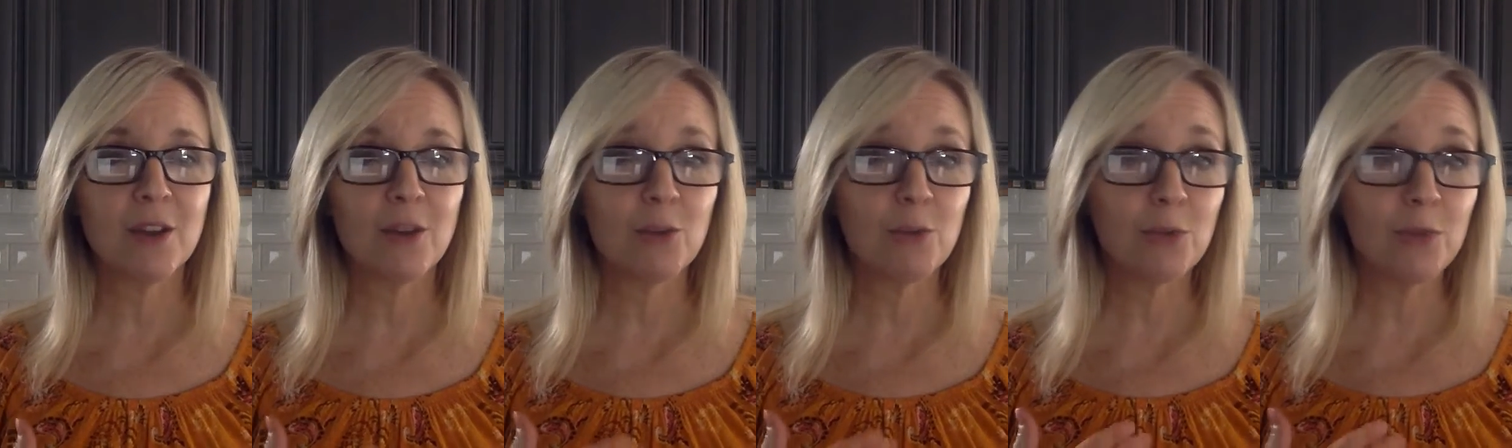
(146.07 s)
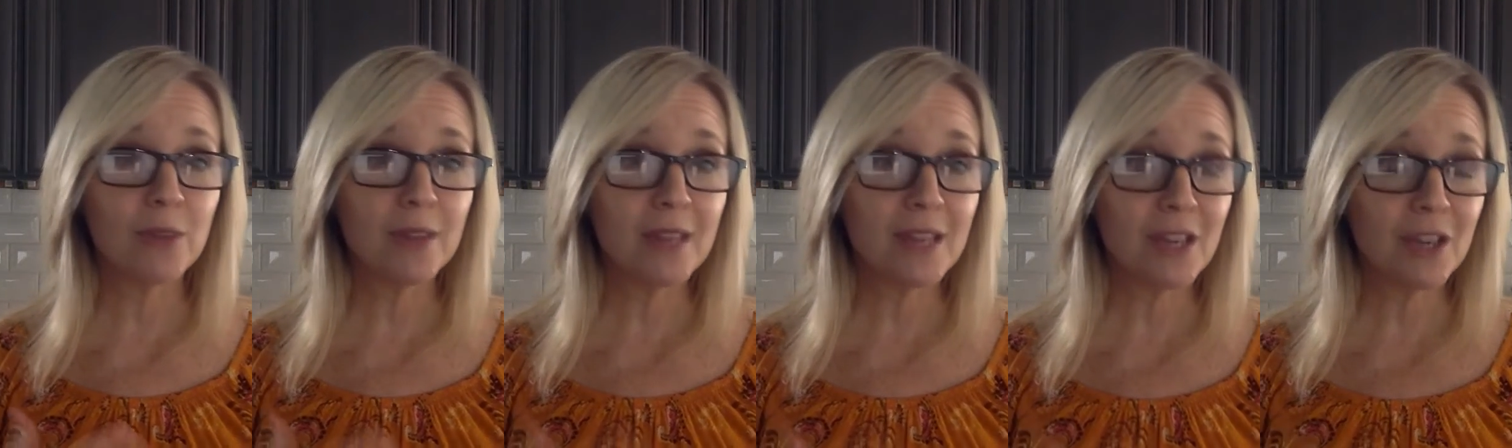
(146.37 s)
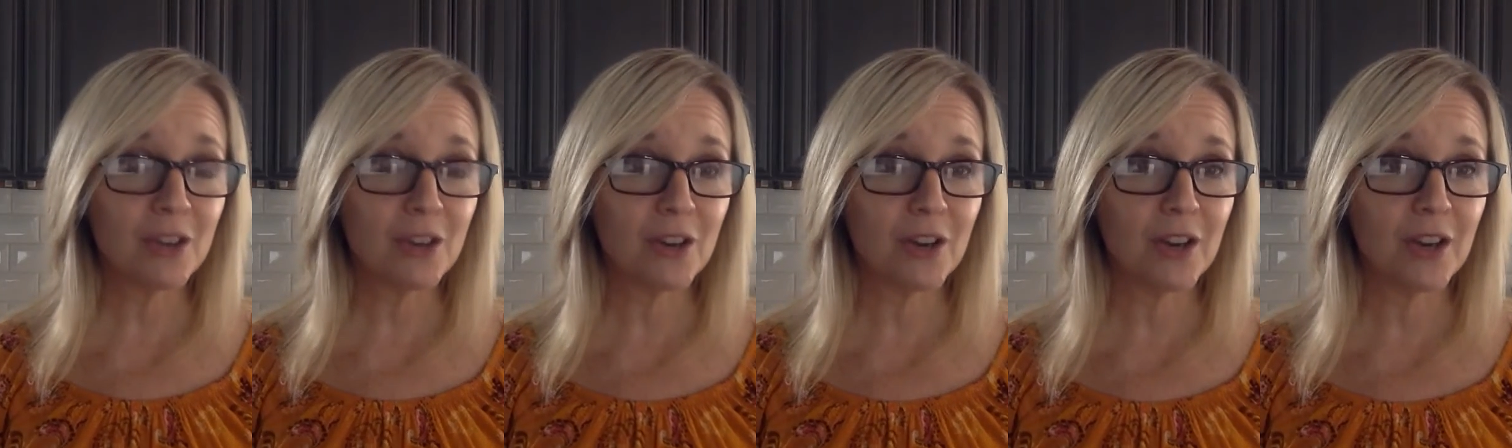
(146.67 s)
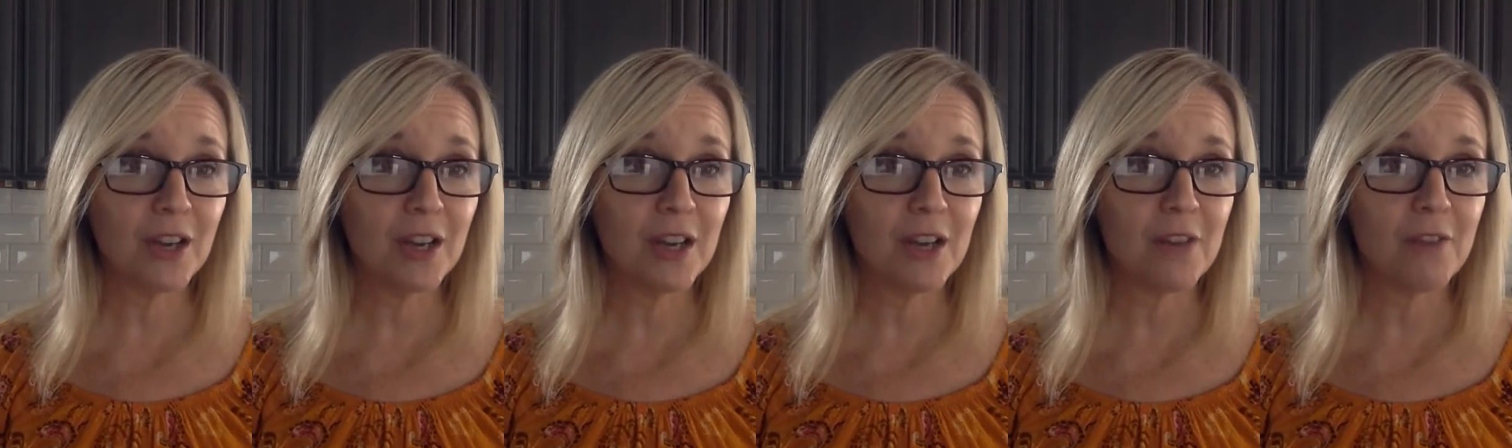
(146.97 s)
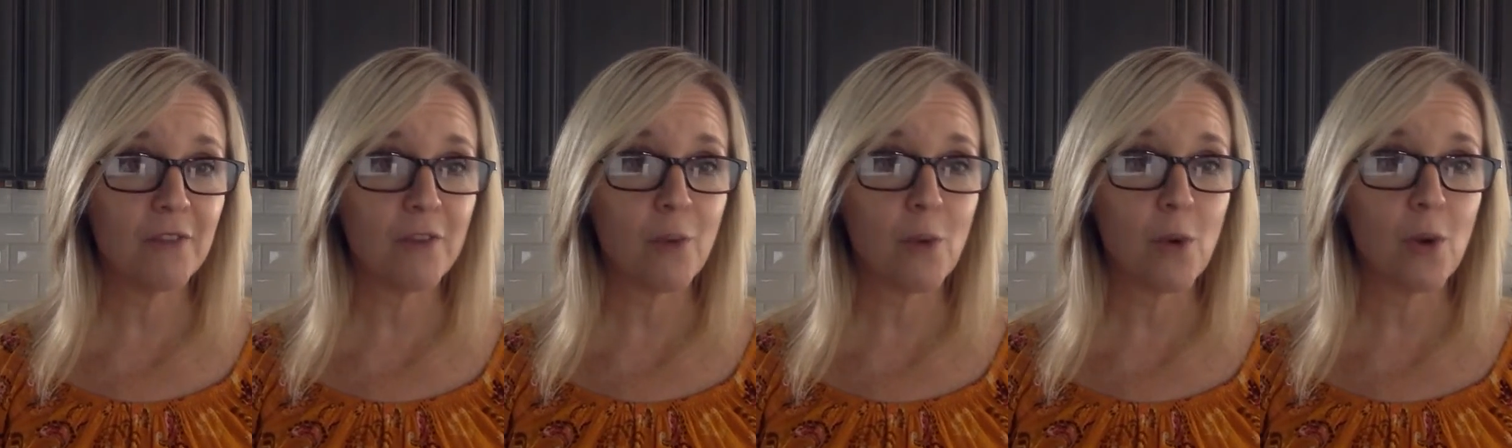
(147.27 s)
really good
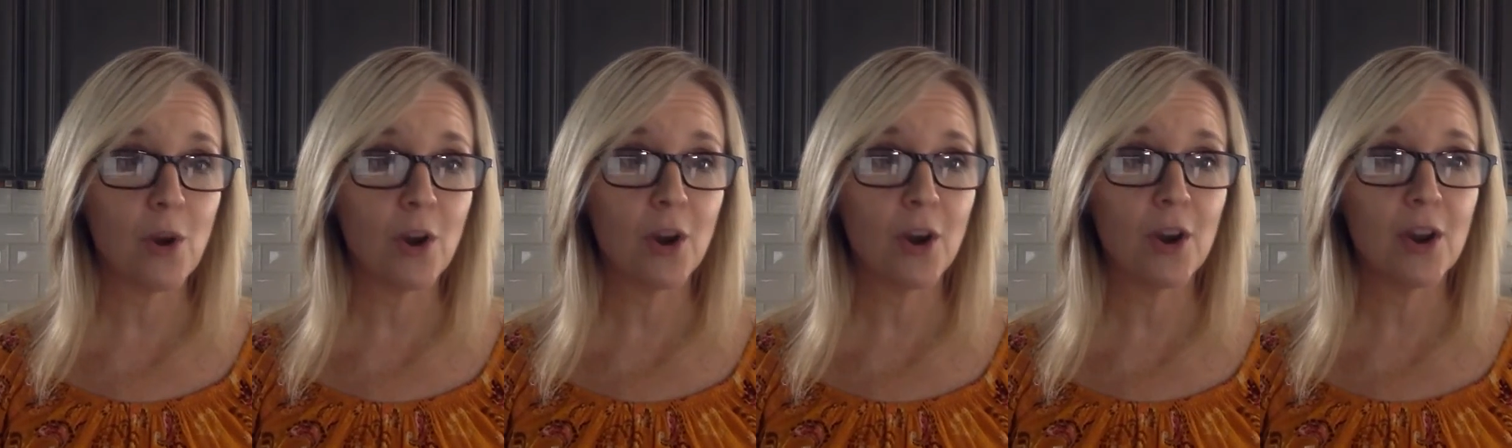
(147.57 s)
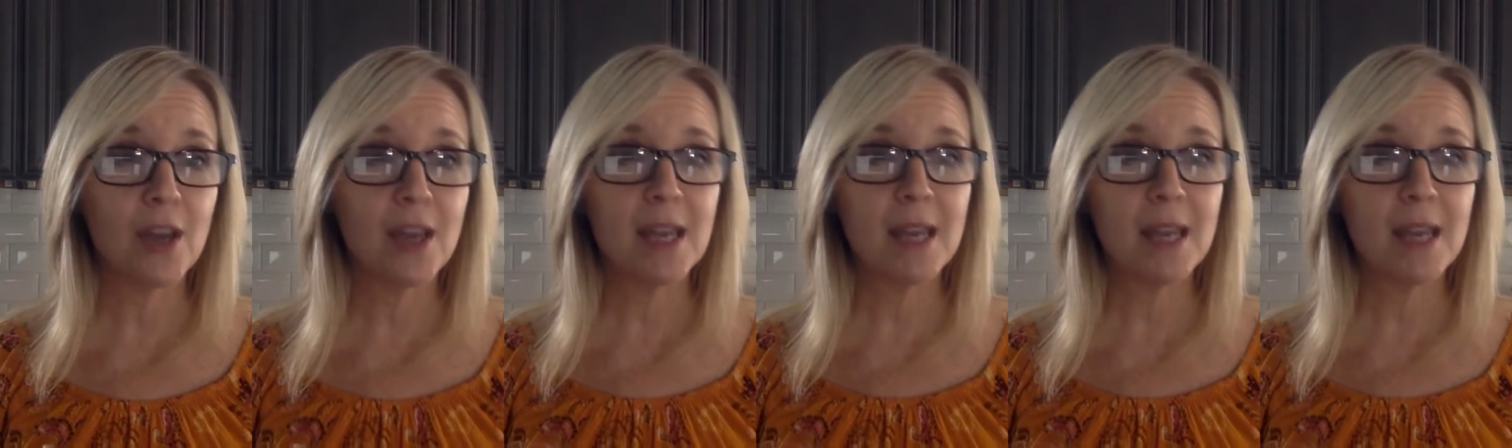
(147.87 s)
for